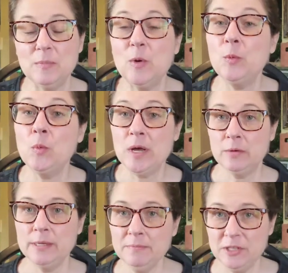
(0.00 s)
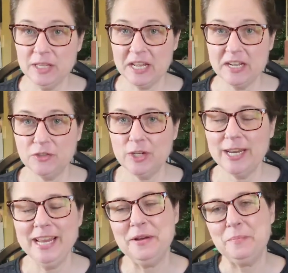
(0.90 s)
Welcome to the
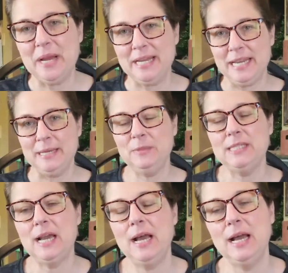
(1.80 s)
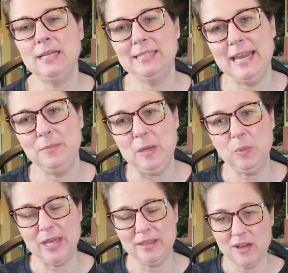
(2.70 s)
country. My name's Tammy
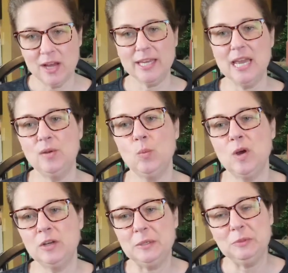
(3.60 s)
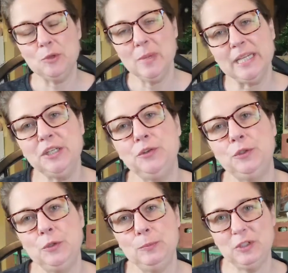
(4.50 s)
Blalock, and welcome to my
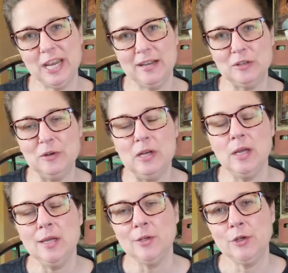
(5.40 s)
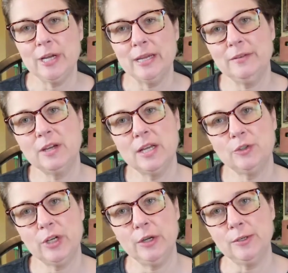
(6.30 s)
YouTube channel, Creative
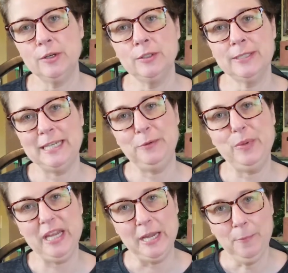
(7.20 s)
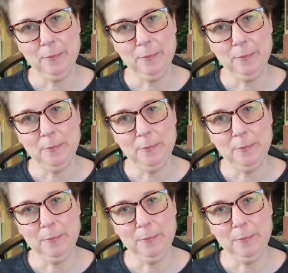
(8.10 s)
Country Girl TB.